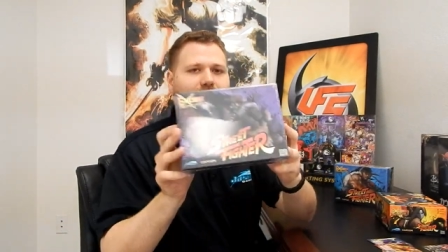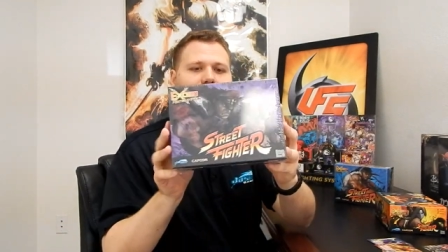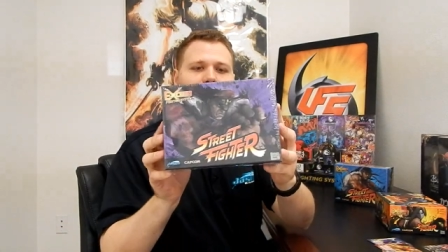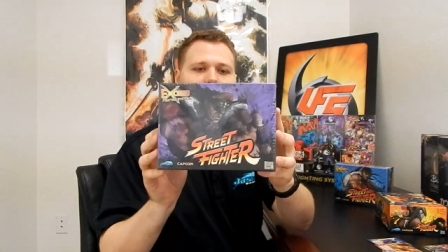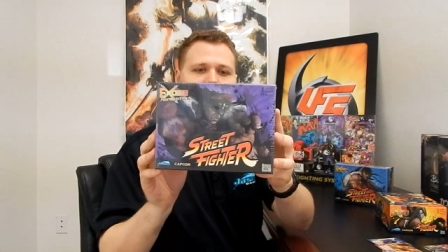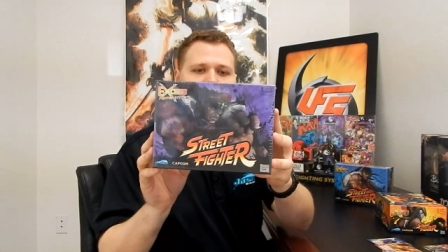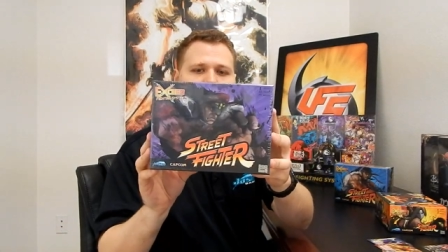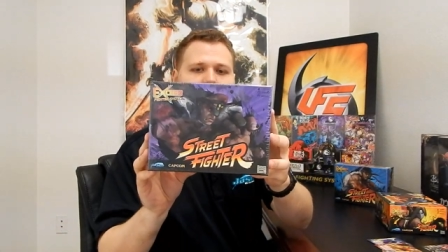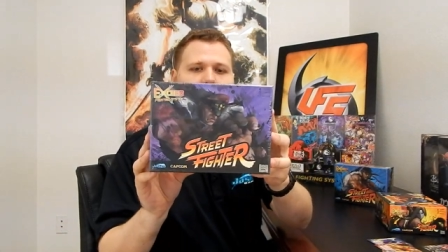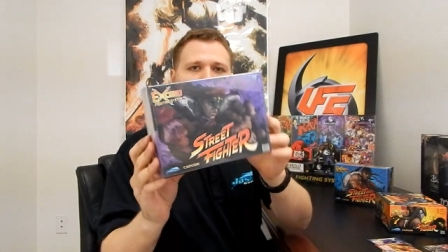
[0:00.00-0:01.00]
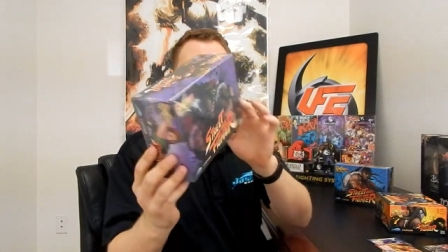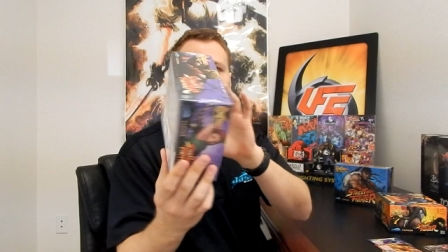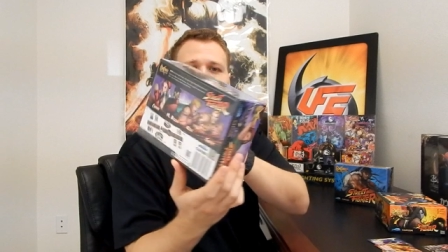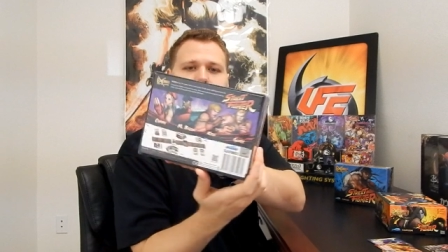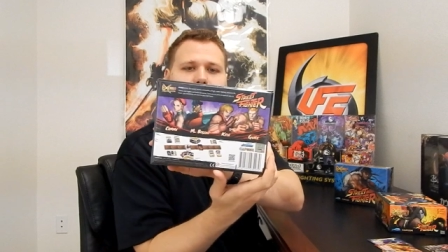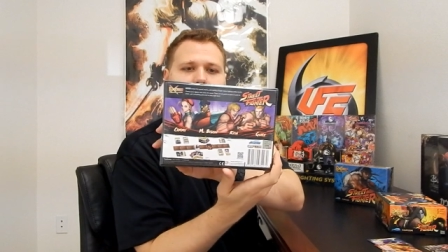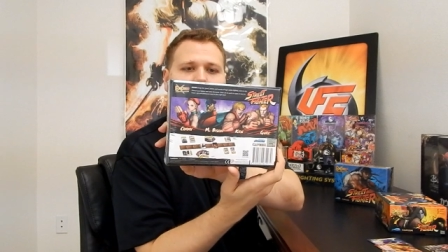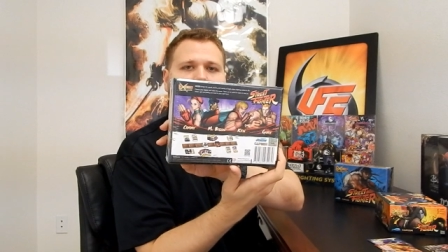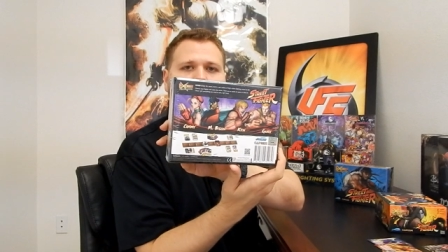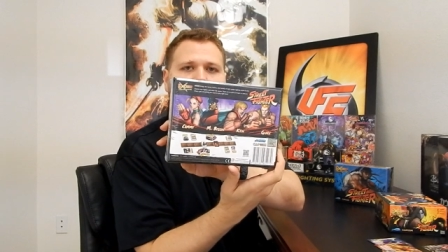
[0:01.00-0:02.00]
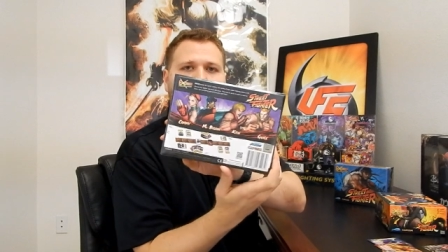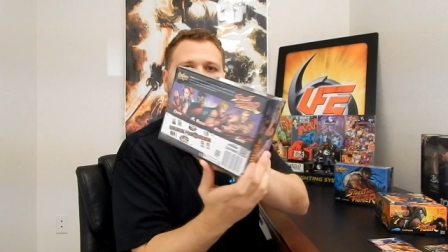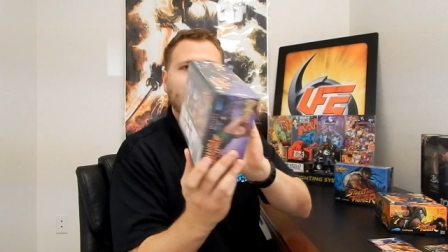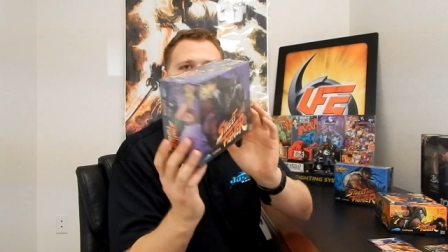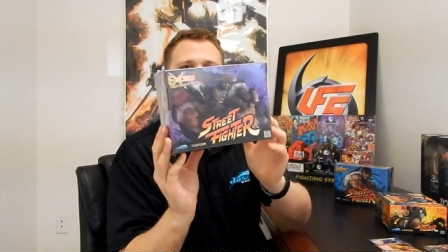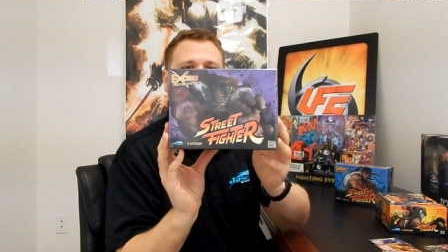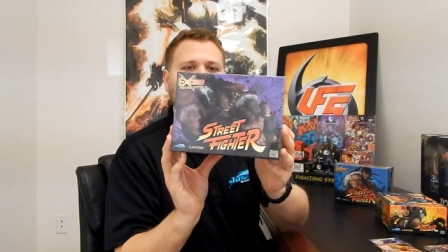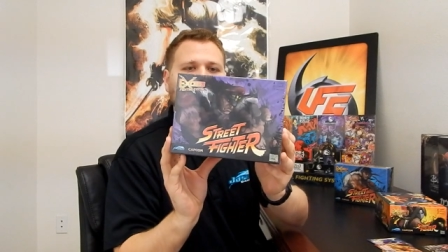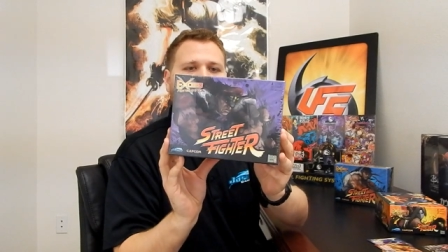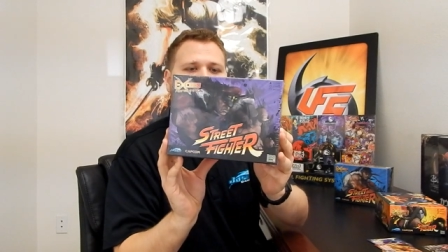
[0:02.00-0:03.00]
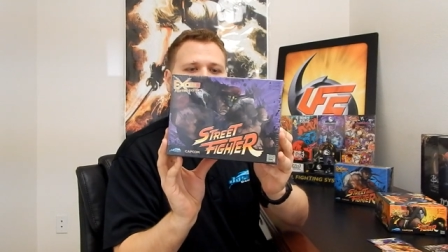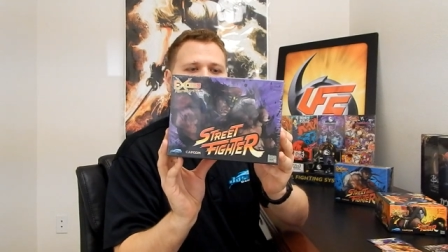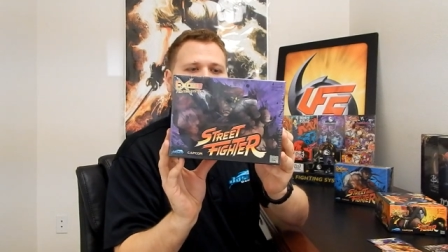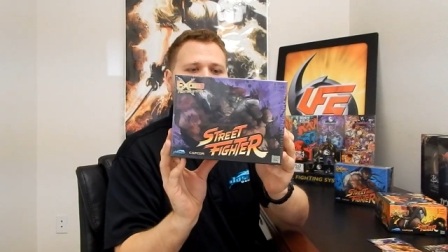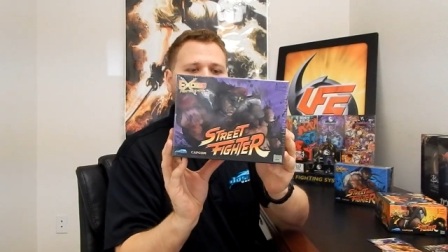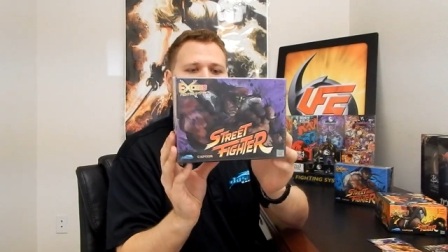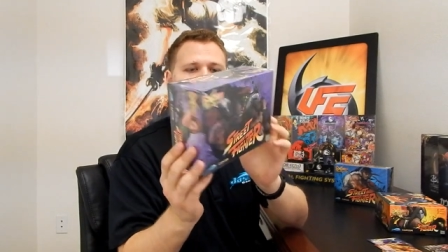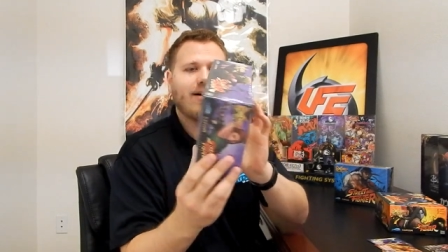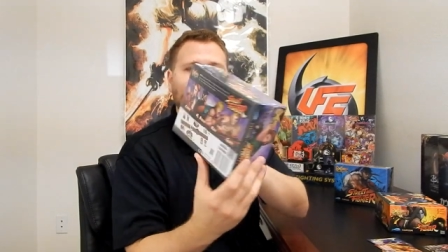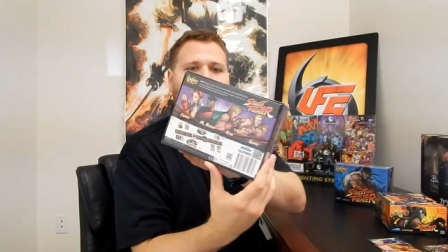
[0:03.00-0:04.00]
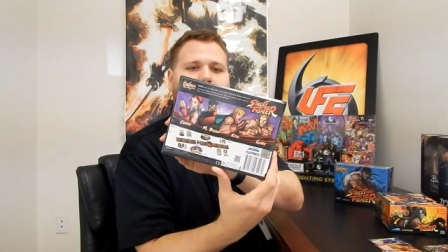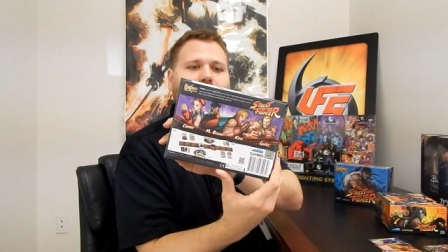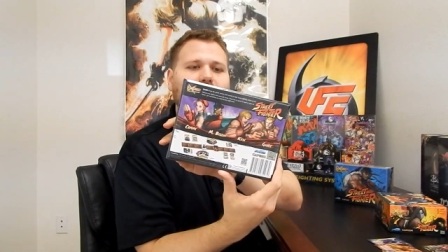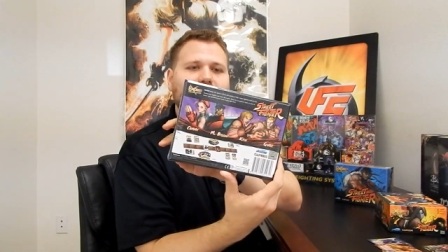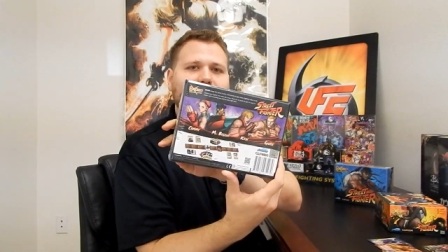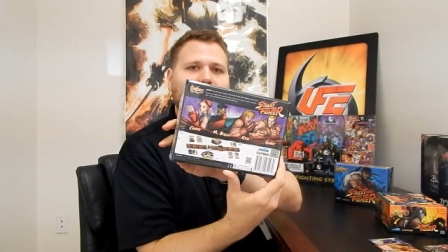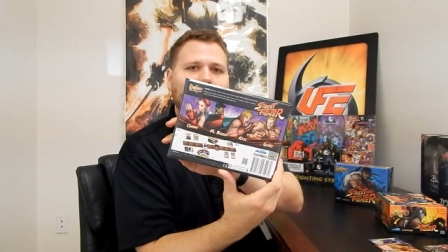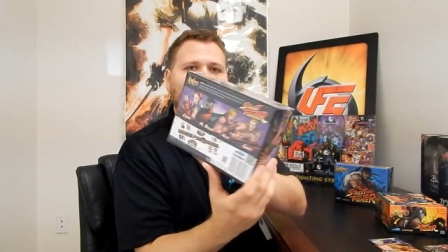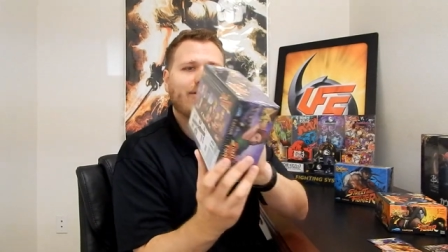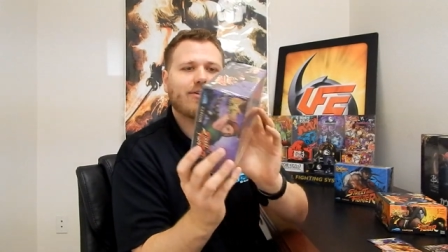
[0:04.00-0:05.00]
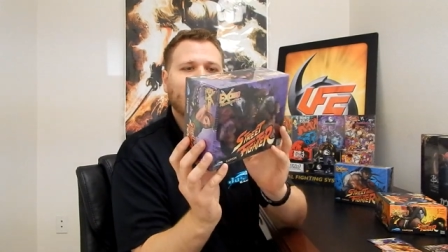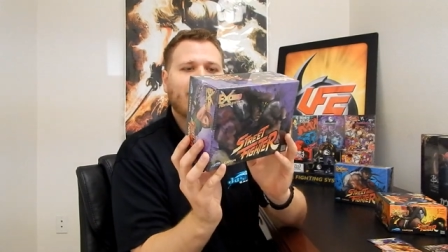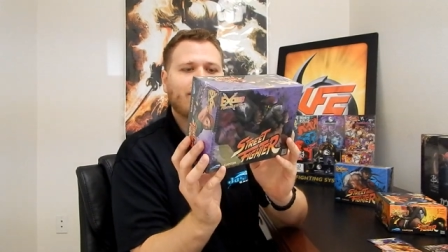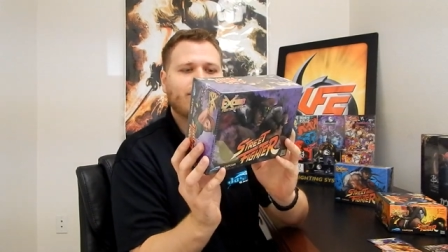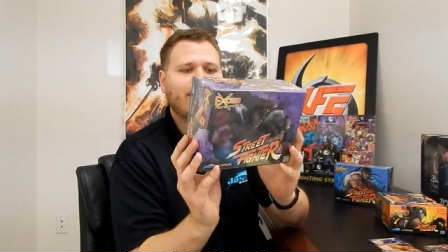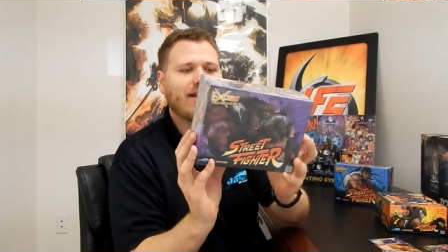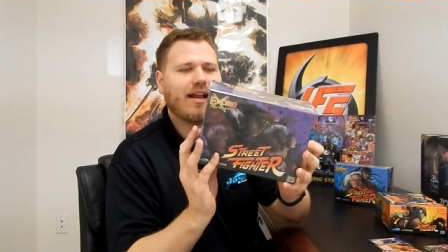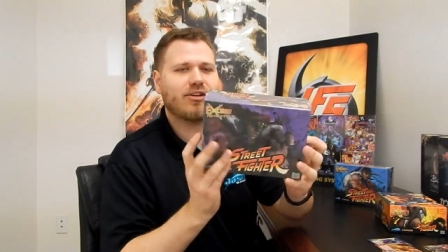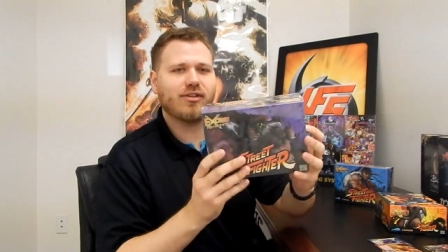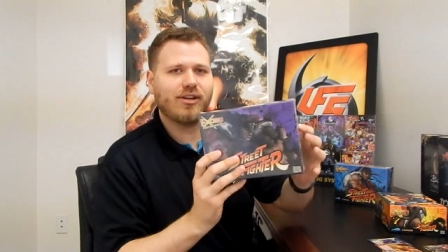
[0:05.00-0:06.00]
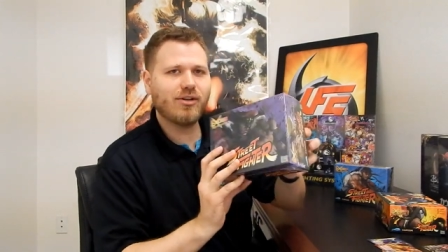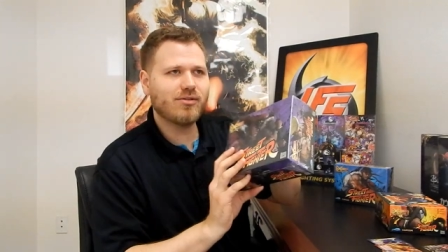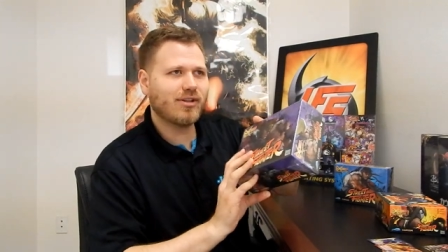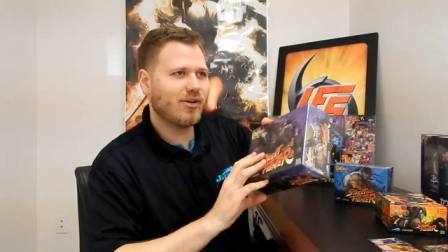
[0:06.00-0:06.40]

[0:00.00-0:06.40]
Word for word: is our miniatures from the UTS game are all the same character lineup, so you can actually use